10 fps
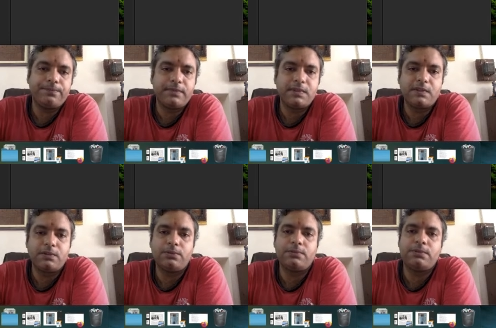So,
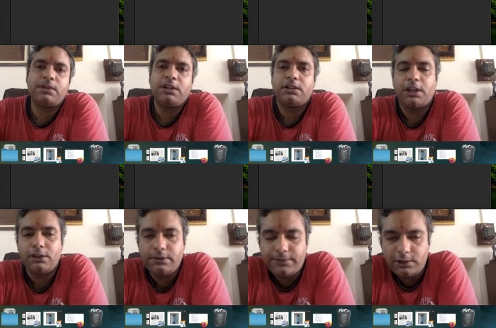thank
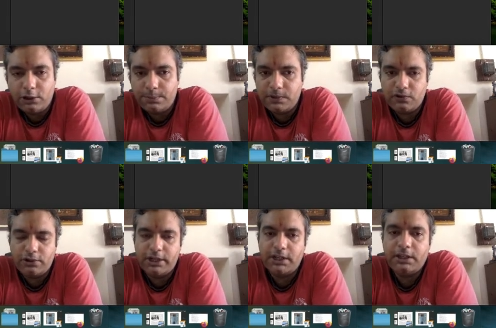you for the
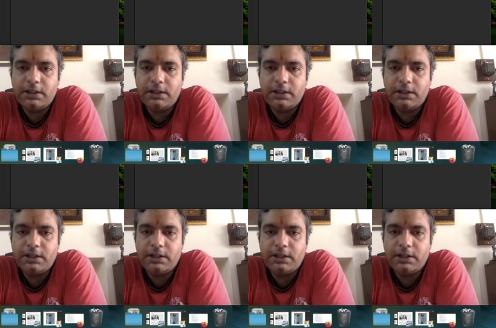opportunity.